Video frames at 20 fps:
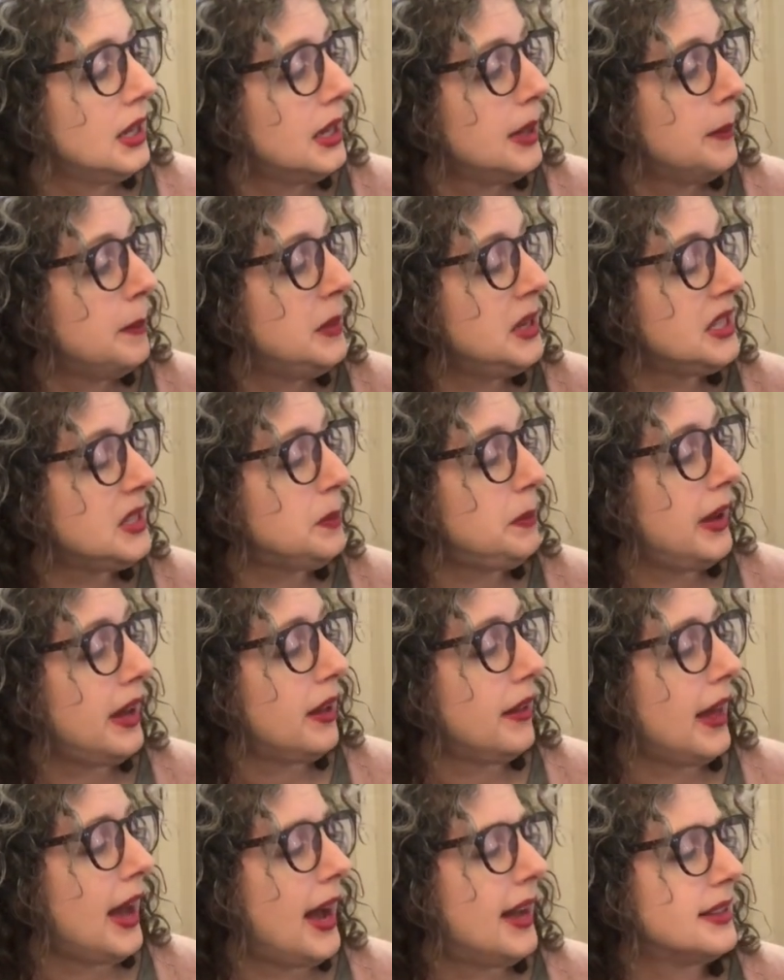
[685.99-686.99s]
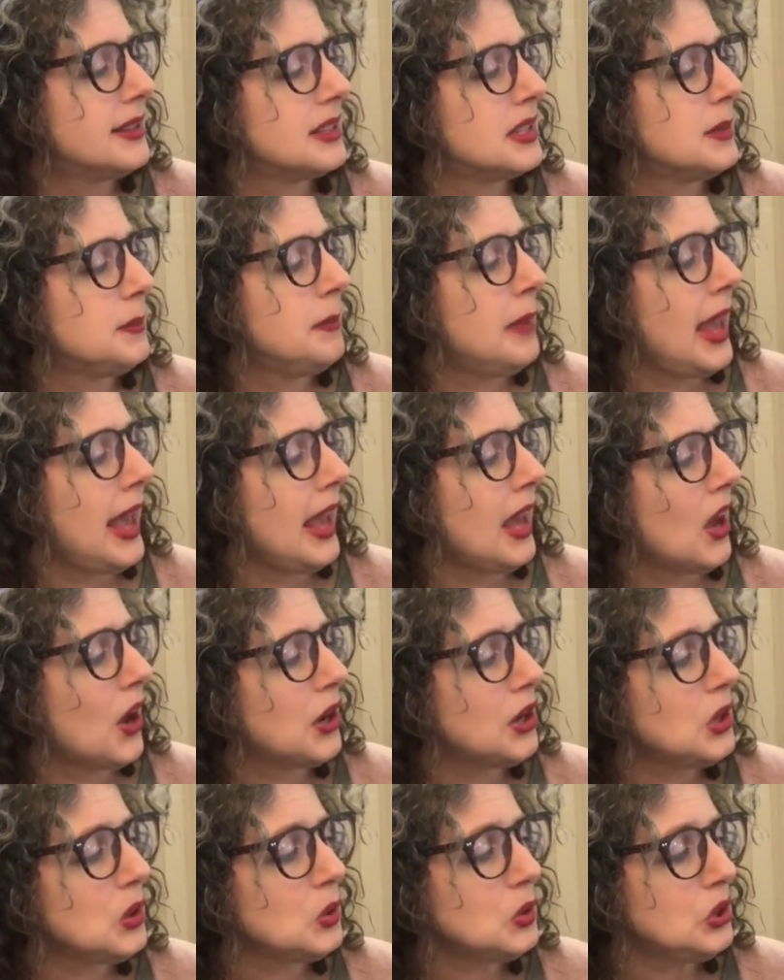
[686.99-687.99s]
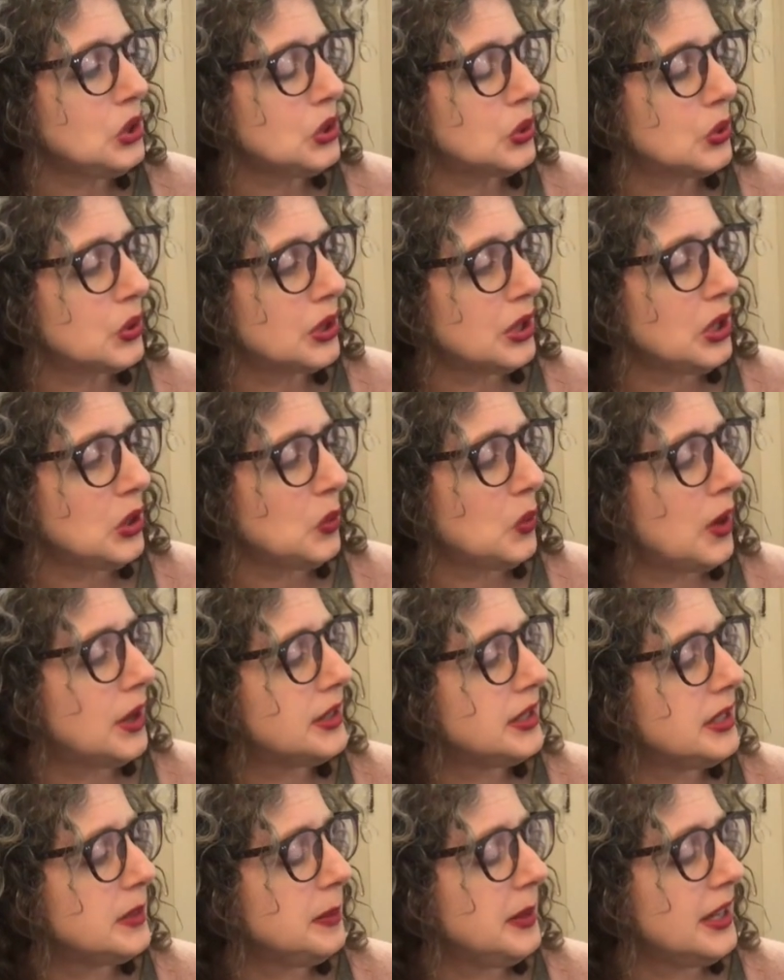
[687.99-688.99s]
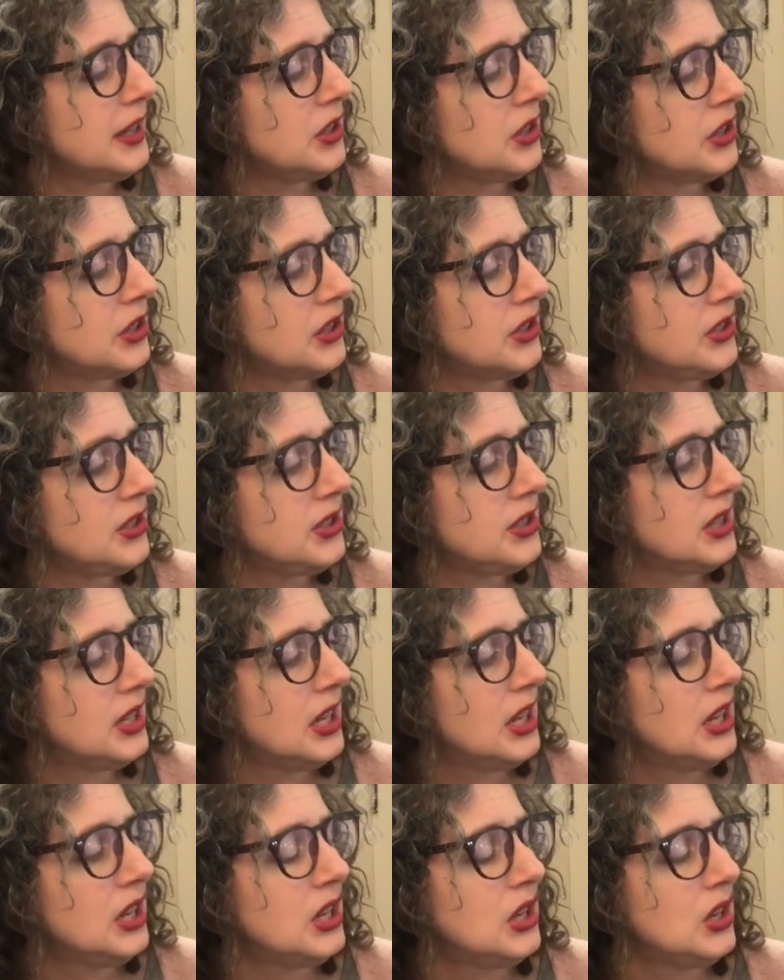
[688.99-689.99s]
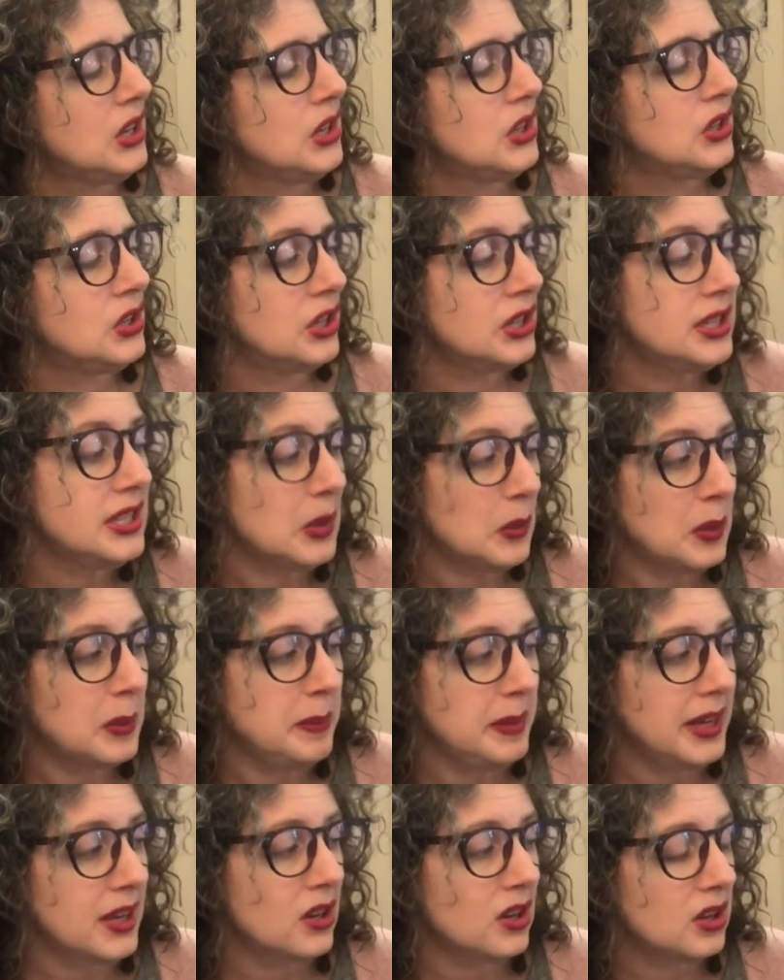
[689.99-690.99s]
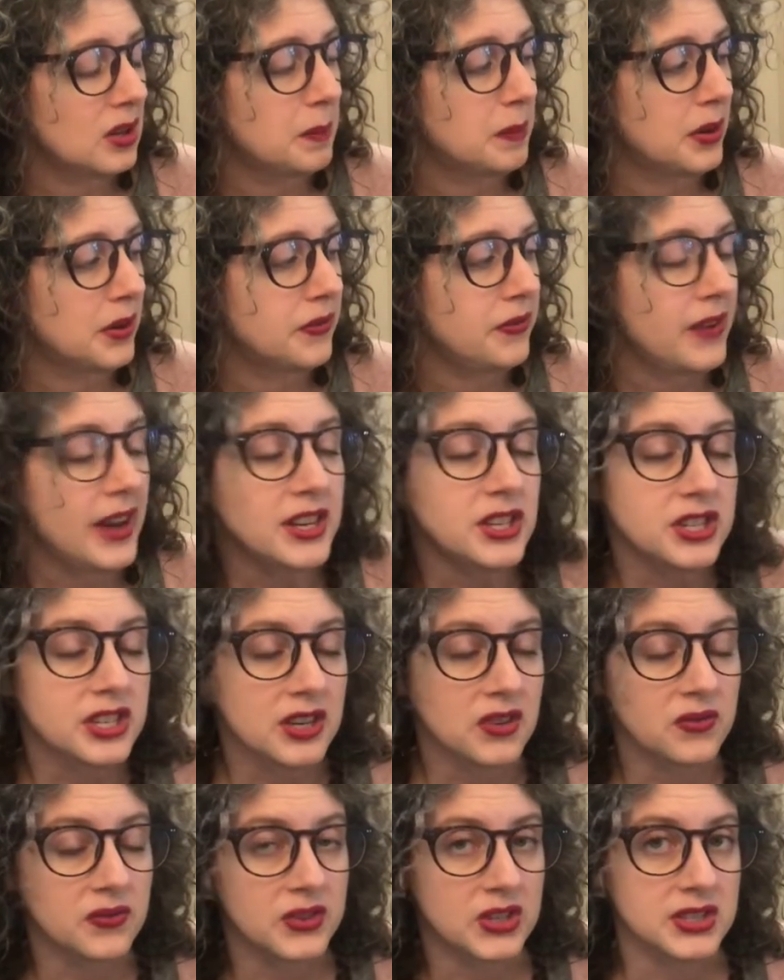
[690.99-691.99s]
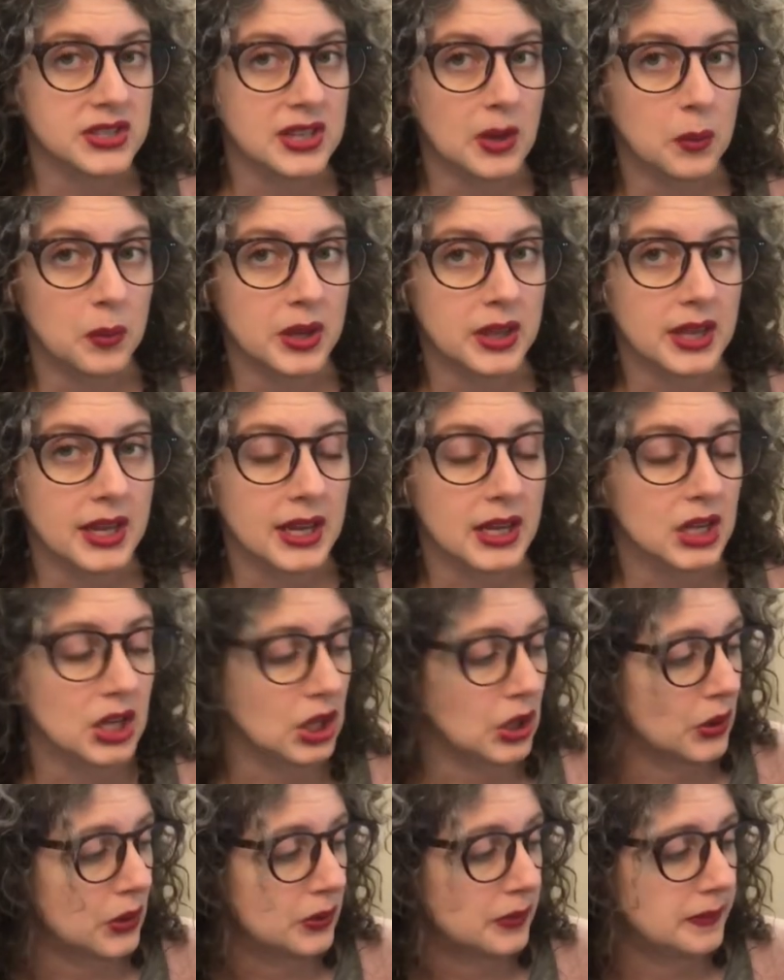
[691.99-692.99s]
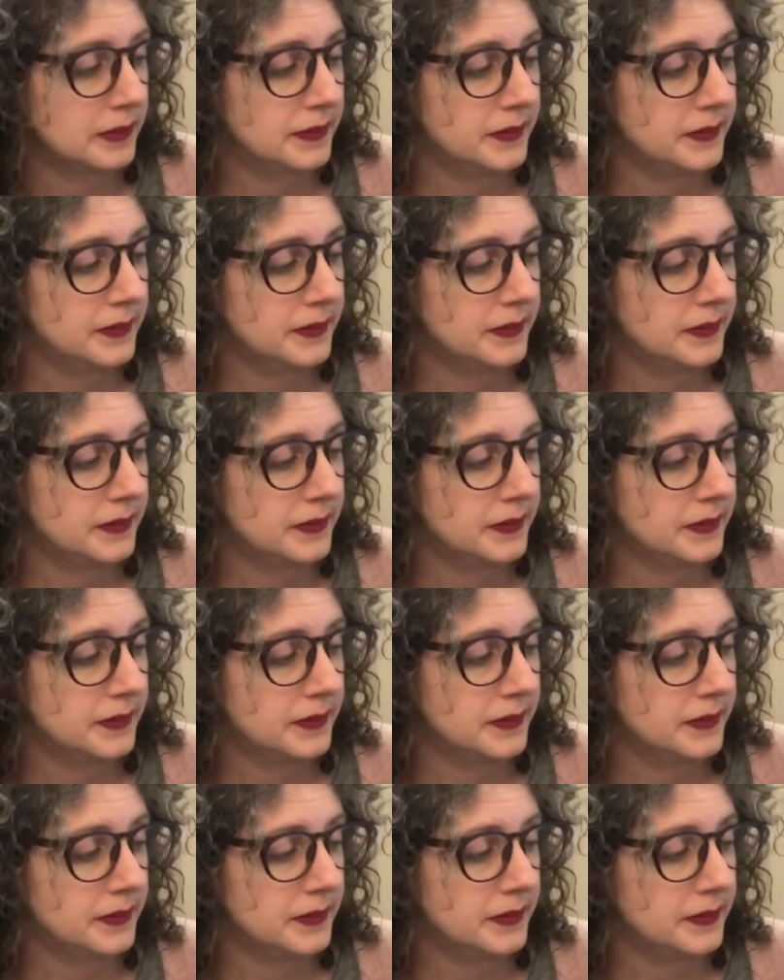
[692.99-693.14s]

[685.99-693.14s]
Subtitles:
Miss Bell asked, Mae, are you sure you want to be a nurse? Nursing would be a good profession for someone like you.